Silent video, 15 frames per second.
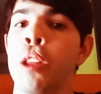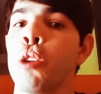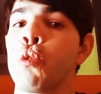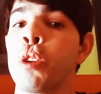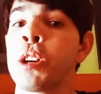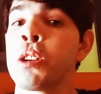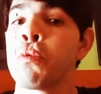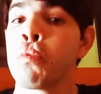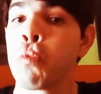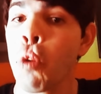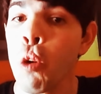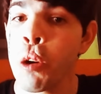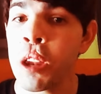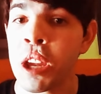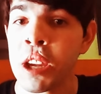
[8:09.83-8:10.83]
The reason
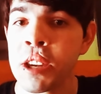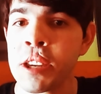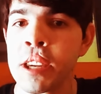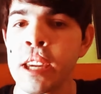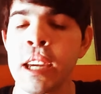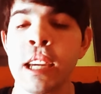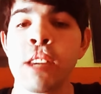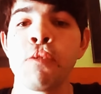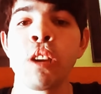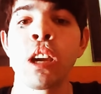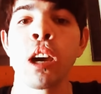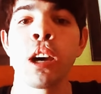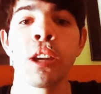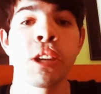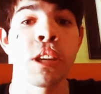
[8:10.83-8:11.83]
for this is
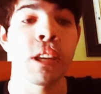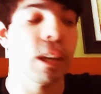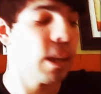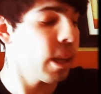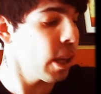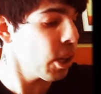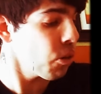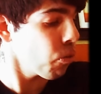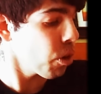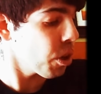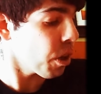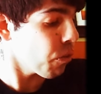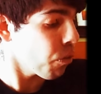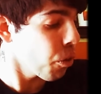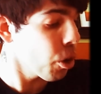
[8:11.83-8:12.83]
because this
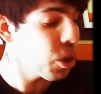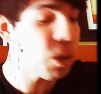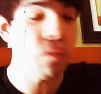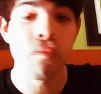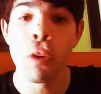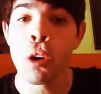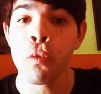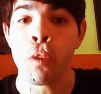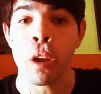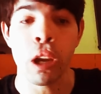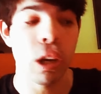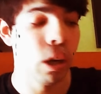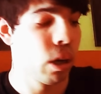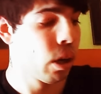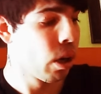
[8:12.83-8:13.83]
was the first
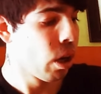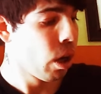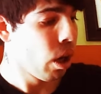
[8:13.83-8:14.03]
movie,